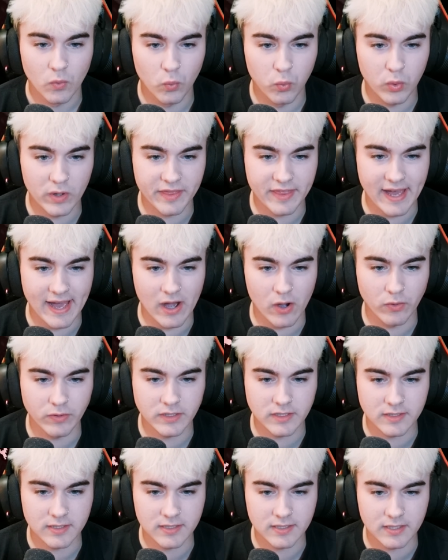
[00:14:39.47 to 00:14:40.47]

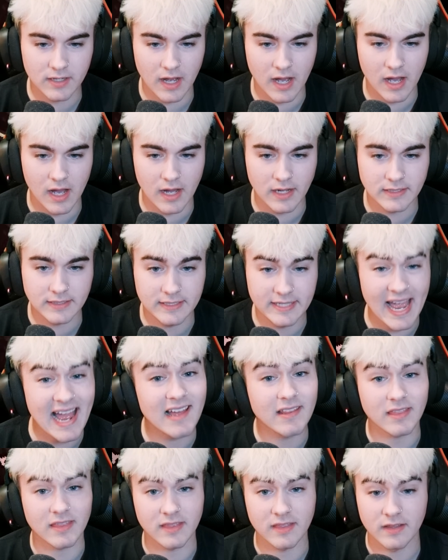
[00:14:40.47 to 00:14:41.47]
without
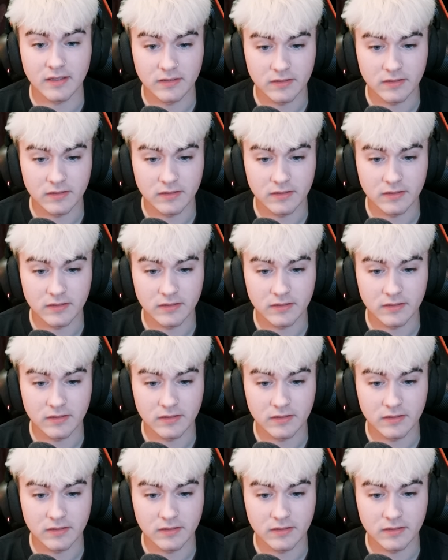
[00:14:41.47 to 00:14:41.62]
death.